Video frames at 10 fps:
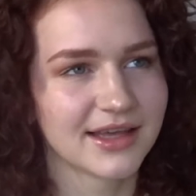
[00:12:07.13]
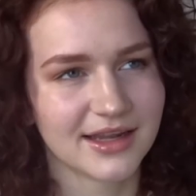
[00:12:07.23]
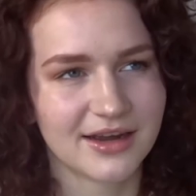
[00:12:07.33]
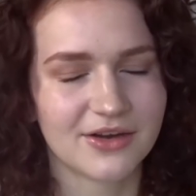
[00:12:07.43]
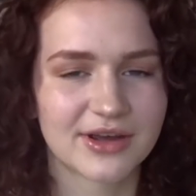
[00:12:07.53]

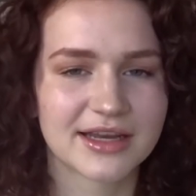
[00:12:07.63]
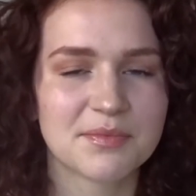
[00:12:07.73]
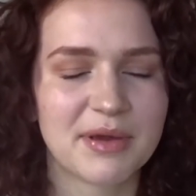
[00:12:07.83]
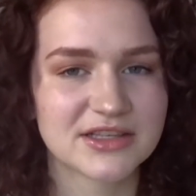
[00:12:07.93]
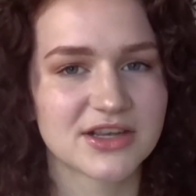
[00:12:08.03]
You know, it
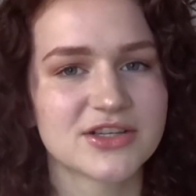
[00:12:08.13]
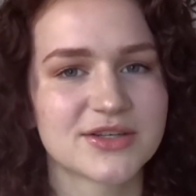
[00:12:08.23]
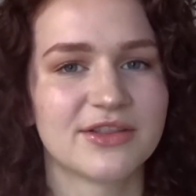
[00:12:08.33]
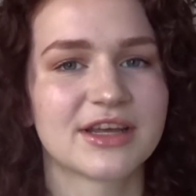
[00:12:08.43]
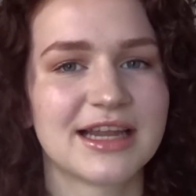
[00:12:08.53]
depends
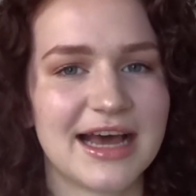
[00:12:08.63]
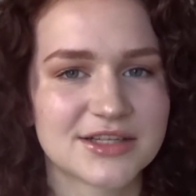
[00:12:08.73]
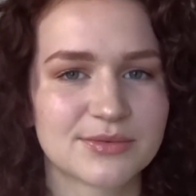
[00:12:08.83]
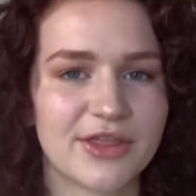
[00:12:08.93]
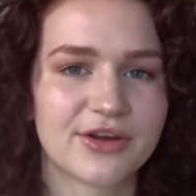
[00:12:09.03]
also on the
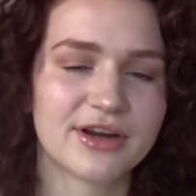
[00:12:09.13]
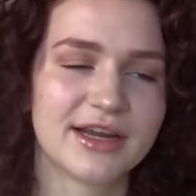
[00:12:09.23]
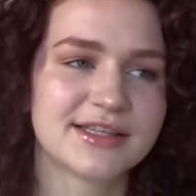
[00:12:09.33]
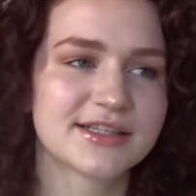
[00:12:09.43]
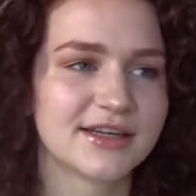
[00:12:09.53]
class whether
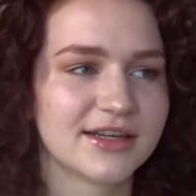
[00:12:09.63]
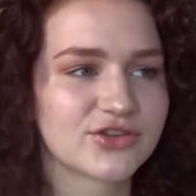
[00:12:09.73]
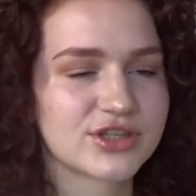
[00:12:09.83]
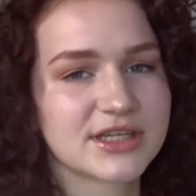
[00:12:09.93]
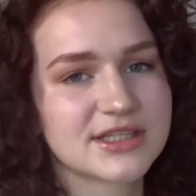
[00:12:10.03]
it's an
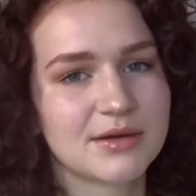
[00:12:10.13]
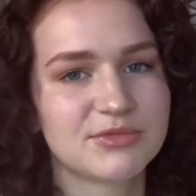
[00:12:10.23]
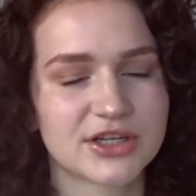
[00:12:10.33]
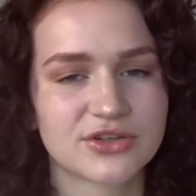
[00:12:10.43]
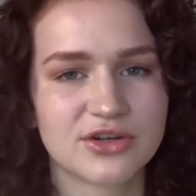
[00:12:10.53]
interesting
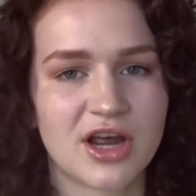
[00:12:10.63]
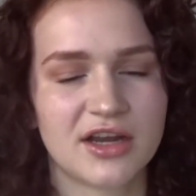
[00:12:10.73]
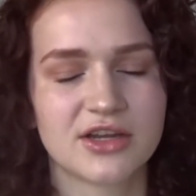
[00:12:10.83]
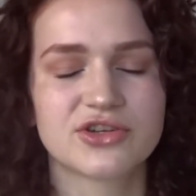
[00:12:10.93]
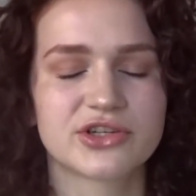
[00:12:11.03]
subject or
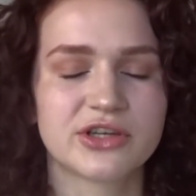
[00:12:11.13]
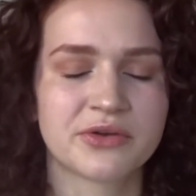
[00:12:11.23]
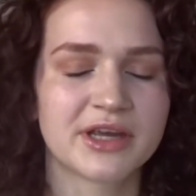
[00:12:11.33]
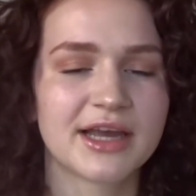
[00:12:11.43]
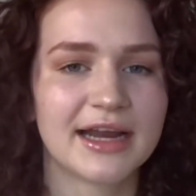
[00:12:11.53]
not. Usually
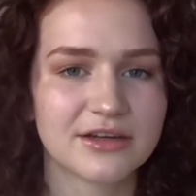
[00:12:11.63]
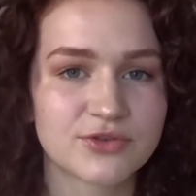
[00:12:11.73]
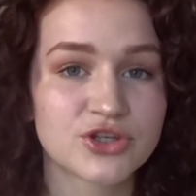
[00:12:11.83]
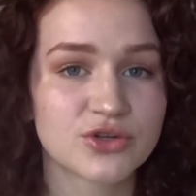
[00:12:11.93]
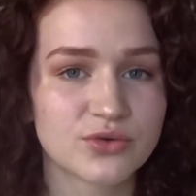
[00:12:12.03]
you can kind
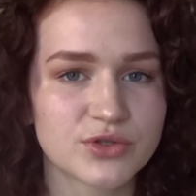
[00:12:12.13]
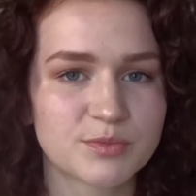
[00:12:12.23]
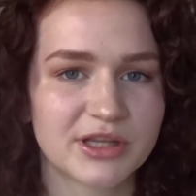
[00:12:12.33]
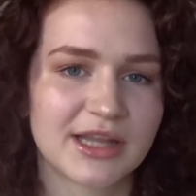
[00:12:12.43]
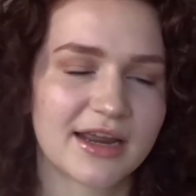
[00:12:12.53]
of
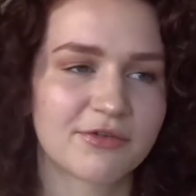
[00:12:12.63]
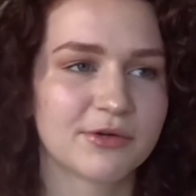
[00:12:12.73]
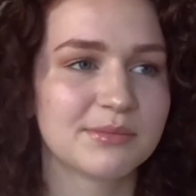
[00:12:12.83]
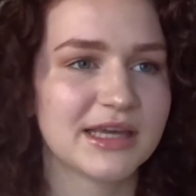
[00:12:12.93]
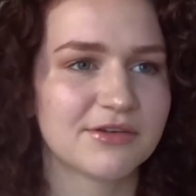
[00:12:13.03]
choose, but like
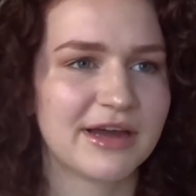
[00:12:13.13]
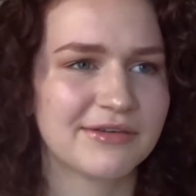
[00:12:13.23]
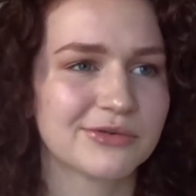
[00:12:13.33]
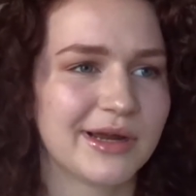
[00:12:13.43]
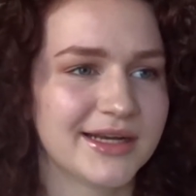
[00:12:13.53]
for me, if I
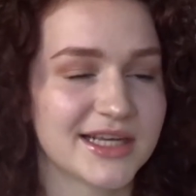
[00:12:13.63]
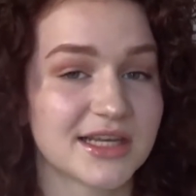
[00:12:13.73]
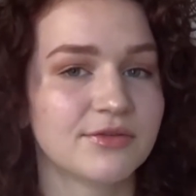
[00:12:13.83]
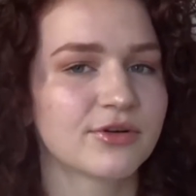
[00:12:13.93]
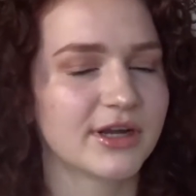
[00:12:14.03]
have to write an
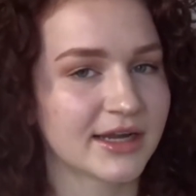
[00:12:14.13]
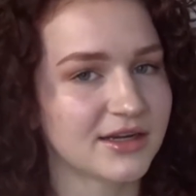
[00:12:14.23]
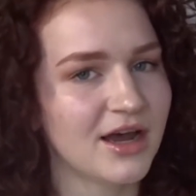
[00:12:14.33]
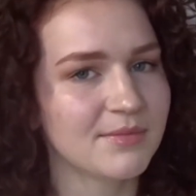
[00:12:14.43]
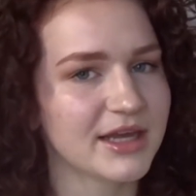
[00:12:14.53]
essay for
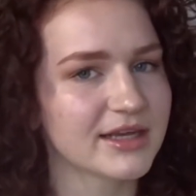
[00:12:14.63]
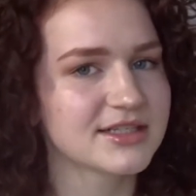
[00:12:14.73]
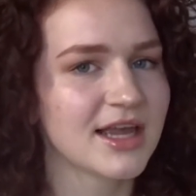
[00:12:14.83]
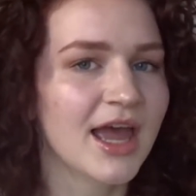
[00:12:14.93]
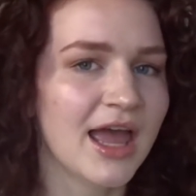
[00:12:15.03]

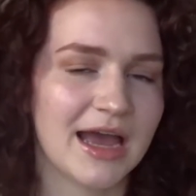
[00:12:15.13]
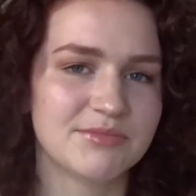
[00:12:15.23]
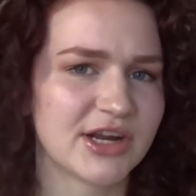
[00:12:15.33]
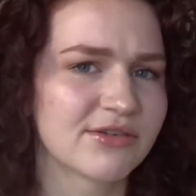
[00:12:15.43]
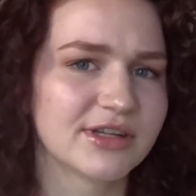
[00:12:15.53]
economics,
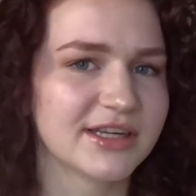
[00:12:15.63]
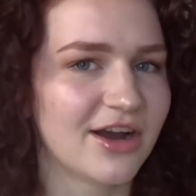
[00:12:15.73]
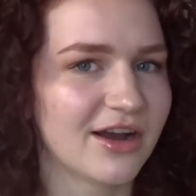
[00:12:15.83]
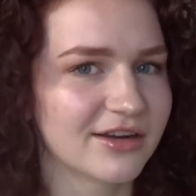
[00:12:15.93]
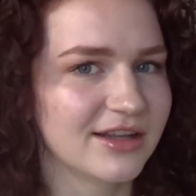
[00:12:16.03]
I'm generally
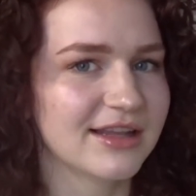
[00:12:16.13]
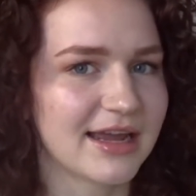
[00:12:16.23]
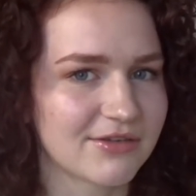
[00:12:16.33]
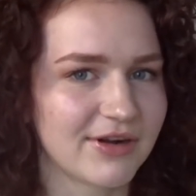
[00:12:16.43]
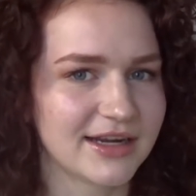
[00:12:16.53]
not gonna
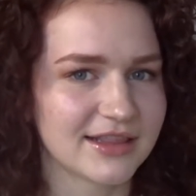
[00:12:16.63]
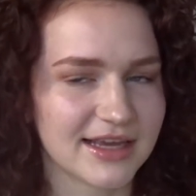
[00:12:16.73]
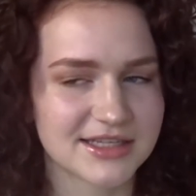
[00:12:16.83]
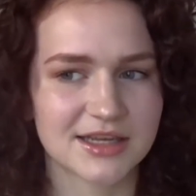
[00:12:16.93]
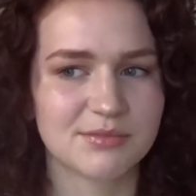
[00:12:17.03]
like writing
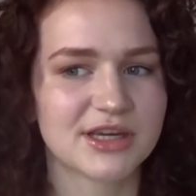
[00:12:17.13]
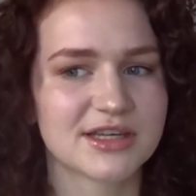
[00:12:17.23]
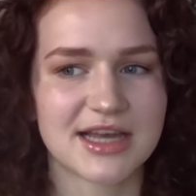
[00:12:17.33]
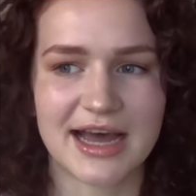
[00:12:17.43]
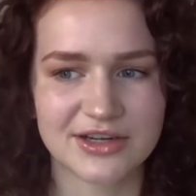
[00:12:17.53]
the essay
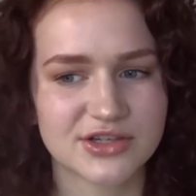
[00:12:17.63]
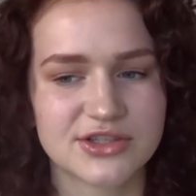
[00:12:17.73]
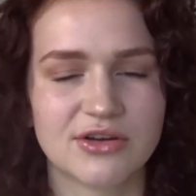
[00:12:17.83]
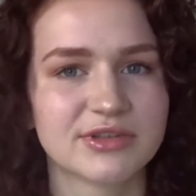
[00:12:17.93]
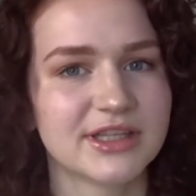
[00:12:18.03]
because I
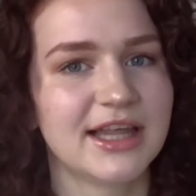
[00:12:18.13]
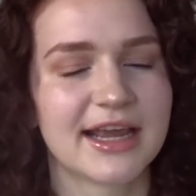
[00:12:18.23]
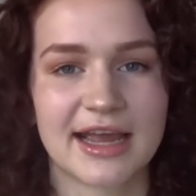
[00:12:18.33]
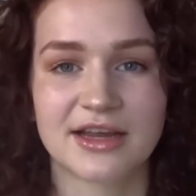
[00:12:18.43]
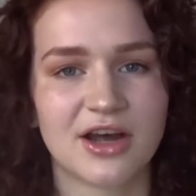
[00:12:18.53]
just don't really
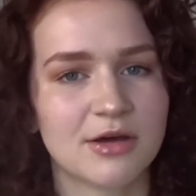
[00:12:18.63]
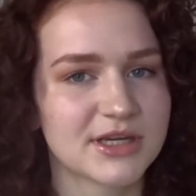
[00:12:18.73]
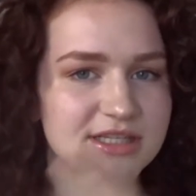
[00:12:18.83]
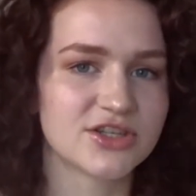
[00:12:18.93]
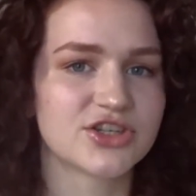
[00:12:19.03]
like
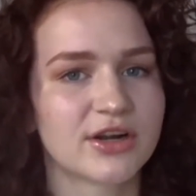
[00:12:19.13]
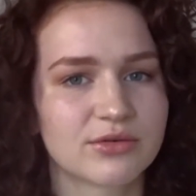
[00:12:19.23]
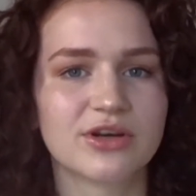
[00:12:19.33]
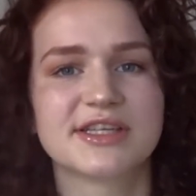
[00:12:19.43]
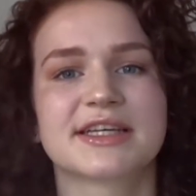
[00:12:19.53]
economics in
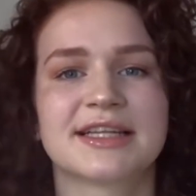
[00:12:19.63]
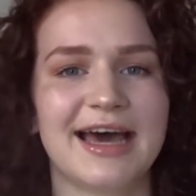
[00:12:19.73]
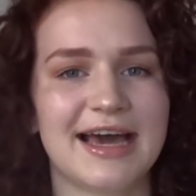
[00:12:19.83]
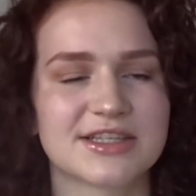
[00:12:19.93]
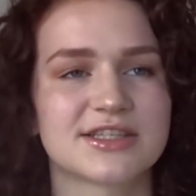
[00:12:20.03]
general as a
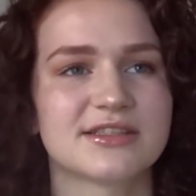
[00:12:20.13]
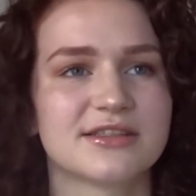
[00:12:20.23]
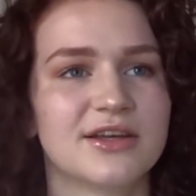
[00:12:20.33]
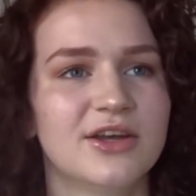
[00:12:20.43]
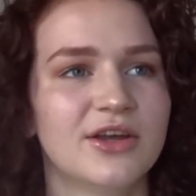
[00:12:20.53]
class
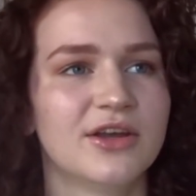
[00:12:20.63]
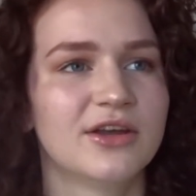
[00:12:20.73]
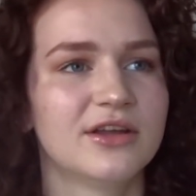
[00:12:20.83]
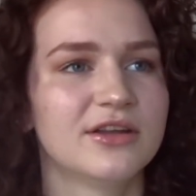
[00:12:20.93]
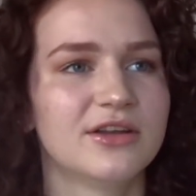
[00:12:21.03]

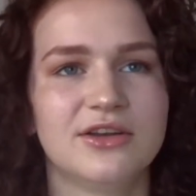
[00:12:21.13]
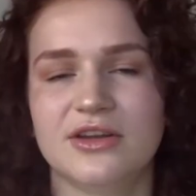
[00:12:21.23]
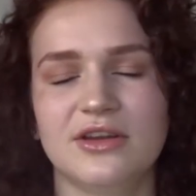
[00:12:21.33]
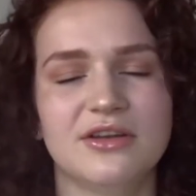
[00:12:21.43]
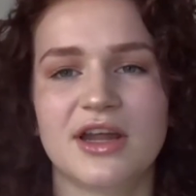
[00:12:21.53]

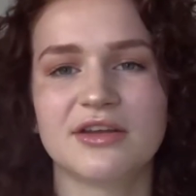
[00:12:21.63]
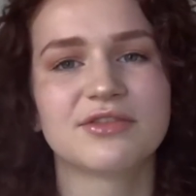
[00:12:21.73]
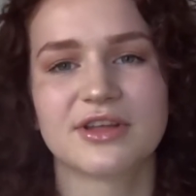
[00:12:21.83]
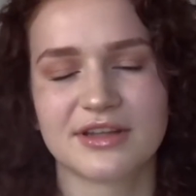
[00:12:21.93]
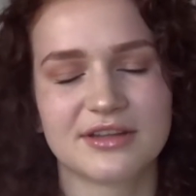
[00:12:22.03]
none
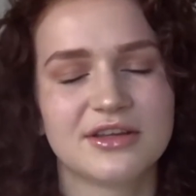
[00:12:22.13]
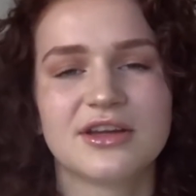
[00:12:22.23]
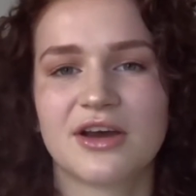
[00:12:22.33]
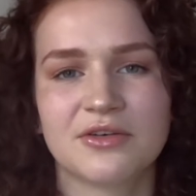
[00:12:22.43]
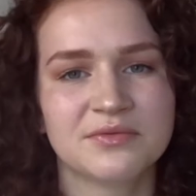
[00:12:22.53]
of the,
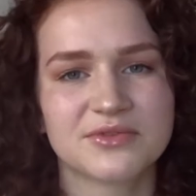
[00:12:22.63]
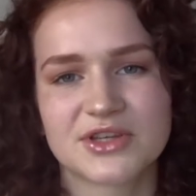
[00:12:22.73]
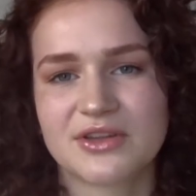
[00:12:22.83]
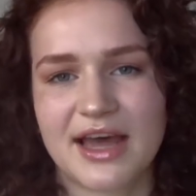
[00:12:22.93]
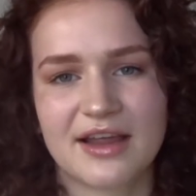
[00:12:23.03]
you know,
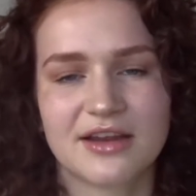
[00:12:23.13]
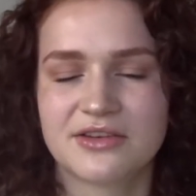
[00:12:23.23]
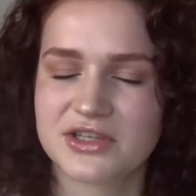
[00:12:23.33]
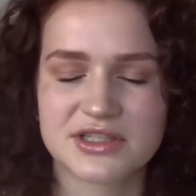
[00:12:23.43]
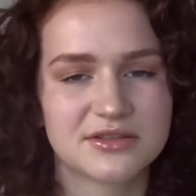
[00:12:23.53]
so that
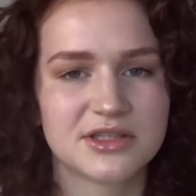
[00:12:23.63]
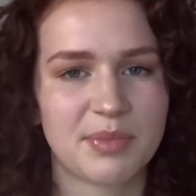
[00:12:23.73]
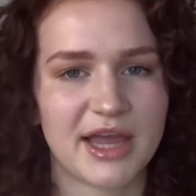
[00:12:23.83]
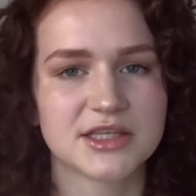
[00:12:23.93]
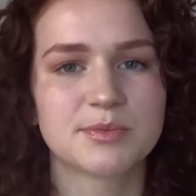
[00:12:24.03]
it just
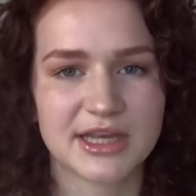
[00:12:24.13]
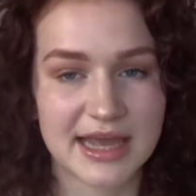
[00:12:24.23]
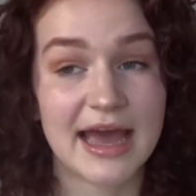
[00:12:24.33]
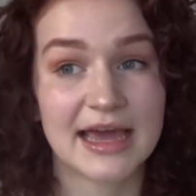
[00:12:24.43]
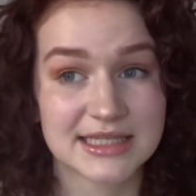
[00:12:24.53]
depends. But
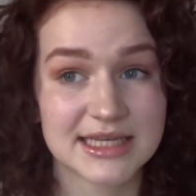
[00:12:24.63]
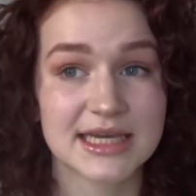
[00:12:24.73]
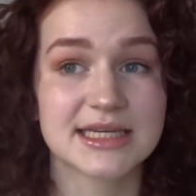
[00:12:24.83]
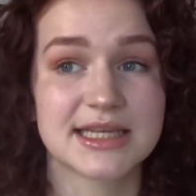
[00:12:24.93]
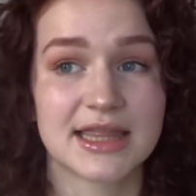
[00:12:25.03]
yeah,
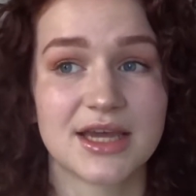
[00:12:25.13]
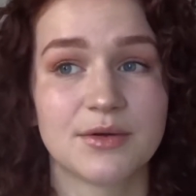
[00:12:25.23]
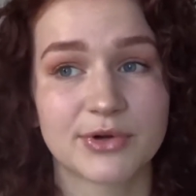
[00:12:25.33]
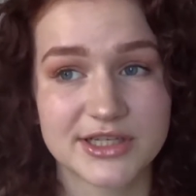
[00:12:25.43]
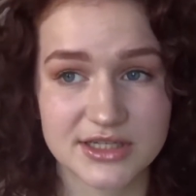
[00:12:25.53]
essays and
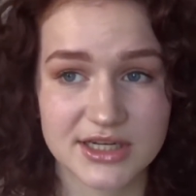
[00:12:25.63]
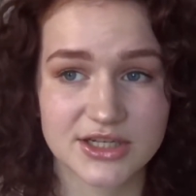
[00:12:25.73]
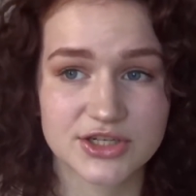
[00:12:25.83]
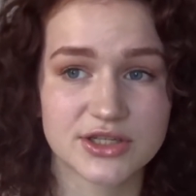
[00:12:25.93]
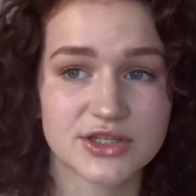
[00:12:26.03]
then
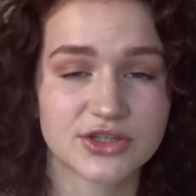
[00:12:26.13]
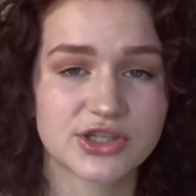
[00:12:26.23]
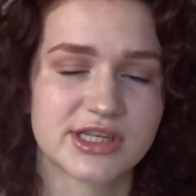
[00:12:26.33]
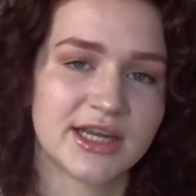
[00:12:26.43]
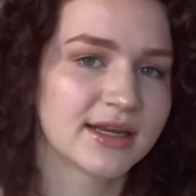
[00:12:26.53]
presentations are
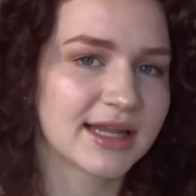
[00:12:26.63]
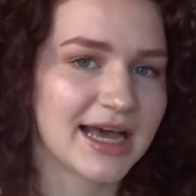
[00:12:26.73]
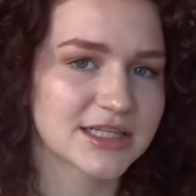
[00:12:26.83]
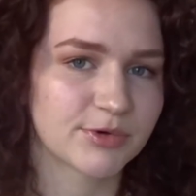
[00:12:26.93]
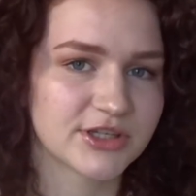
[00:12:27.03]
just
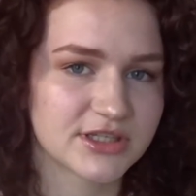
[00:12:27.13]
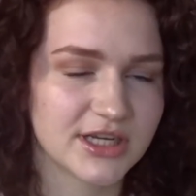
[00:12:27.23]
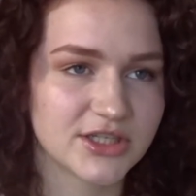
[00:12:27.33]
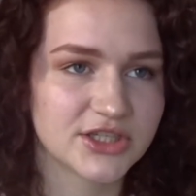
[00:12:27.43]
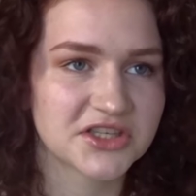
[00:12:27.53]
in-class
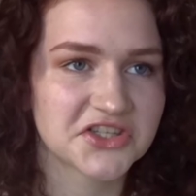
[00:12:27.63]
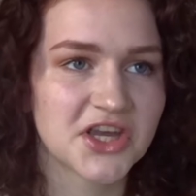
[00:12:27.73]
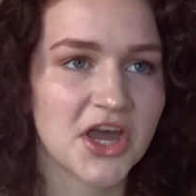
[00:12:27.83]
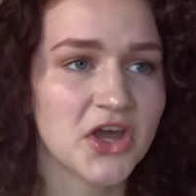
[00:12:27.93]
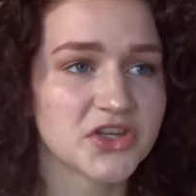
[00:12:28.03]
presentations.